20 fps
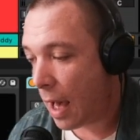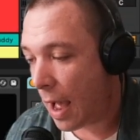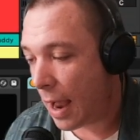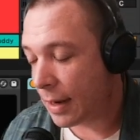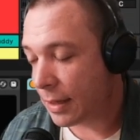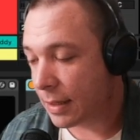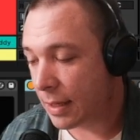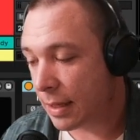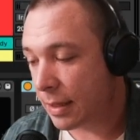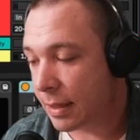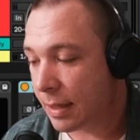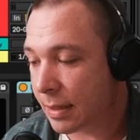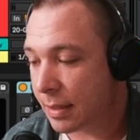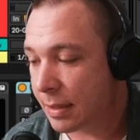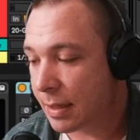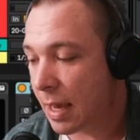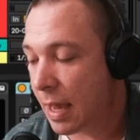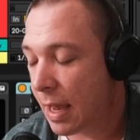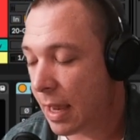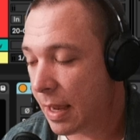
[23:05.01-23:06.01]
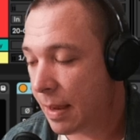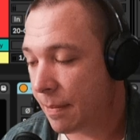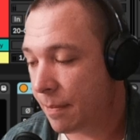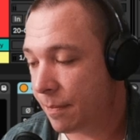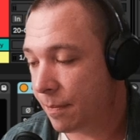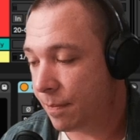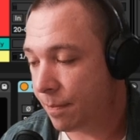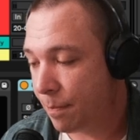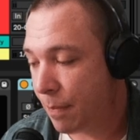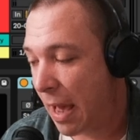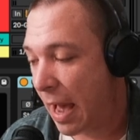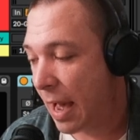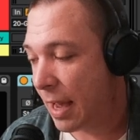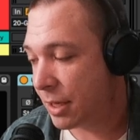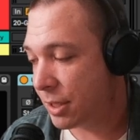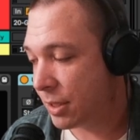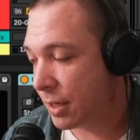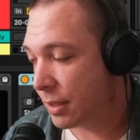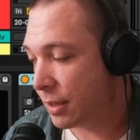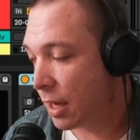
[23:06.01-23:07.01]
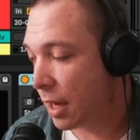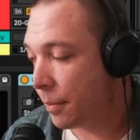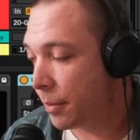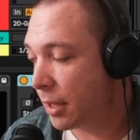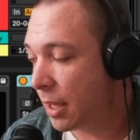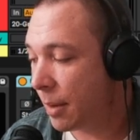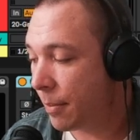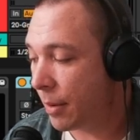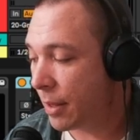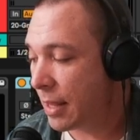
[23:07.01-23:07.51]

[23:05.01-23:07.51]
I did the same patch, I doubled it,